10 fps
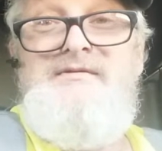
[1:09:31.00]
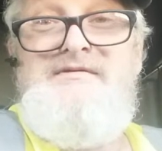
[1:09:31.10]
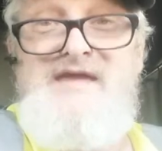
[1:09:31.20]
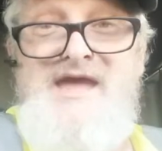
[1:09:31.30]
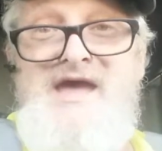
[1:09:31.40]

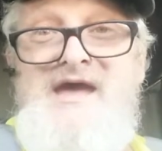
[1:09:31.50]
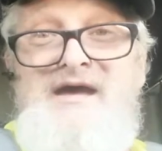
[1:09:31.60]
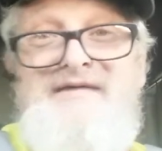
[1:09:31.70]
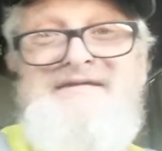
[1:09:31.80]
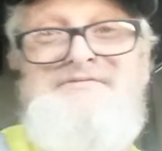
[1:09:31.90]

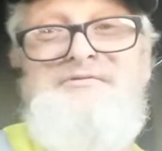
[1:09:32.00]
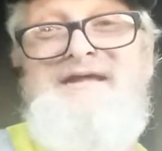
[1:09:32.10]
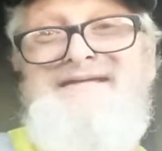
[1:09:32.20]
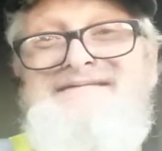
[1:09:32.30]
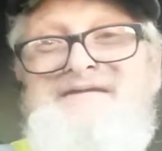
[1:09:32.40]
Yeah, that's what
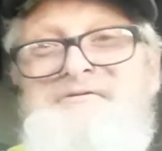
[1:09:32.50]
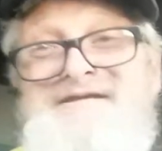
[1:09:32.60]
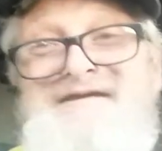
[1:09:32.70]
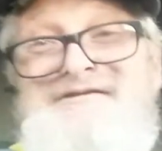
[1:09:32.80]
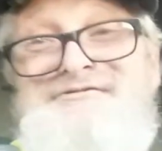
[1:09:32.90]
I say. What
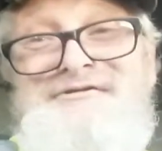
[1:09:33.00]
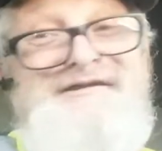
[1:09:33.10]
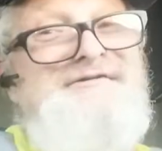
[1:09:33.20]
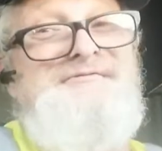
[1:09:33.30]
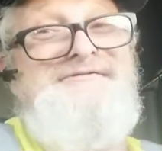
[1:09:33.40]
kind of
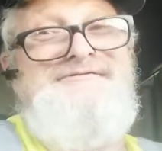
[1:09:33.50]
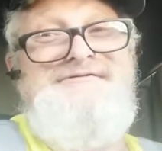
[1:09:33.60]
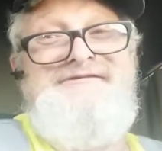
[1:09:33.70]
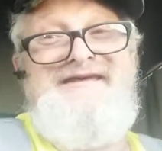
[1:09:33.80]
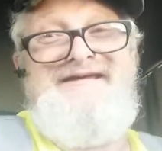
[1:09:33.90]
trainer would
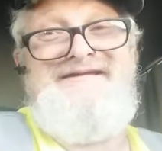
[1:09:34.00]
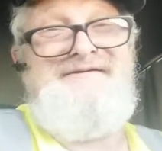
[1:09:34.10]
do that?